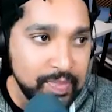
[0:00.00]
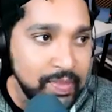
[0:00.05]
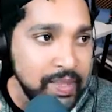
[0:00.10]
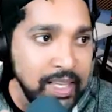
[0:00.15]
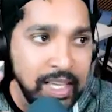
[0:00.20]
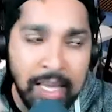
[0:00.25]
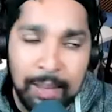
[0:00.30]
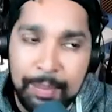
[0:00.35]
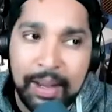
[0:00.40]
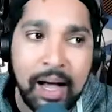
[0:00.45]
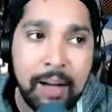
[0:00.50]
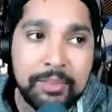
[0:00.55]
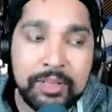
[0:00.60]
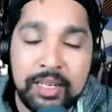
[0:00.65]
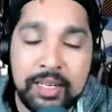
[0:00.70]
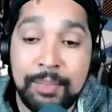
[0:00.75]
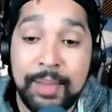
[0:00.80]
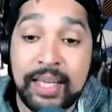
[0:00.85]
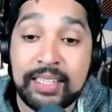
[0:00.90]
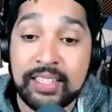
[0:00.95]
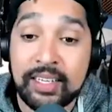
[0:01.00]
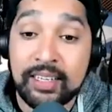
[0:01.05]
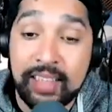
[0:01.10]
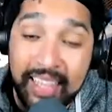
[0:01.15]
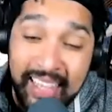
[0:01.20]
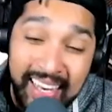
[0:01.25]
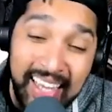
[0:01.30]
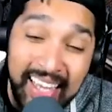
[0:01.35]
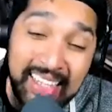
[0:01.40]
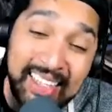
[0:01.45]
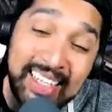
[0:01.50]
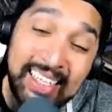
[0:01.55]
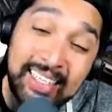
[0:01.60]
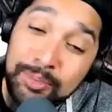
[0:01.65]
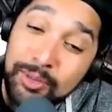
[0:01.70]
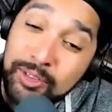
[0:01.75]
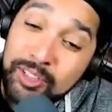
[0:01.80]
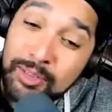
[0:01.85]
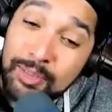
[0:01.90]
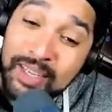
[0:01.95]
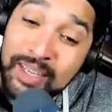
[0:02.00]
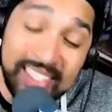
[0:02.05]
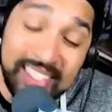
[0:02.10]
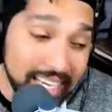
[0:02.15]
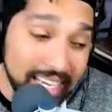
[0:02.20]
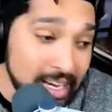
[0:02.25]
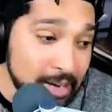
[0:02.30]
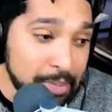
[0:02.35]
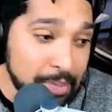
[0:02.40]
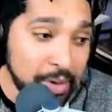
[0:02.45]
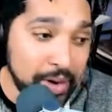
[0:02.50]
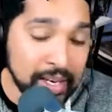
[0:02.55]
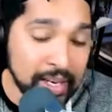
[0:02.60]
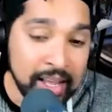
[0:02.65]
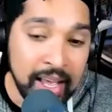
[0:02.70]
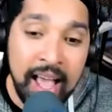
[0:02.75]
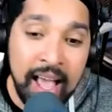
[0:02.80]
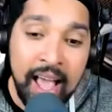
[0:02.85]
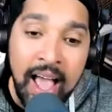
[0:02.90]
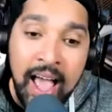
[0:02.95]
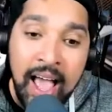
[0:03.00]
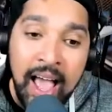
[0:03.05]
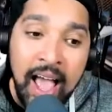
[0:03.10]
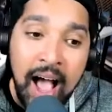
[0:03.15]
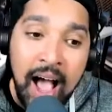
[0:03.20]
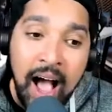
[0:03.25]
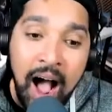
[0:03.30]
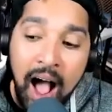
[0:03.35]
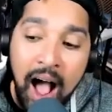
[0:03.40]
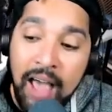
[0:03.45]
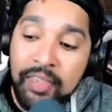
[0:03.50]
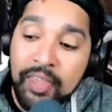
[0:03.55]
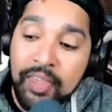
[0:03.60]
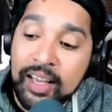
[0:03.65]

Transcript: it becomes an amazing thing. And that leads me on to my second point. I think,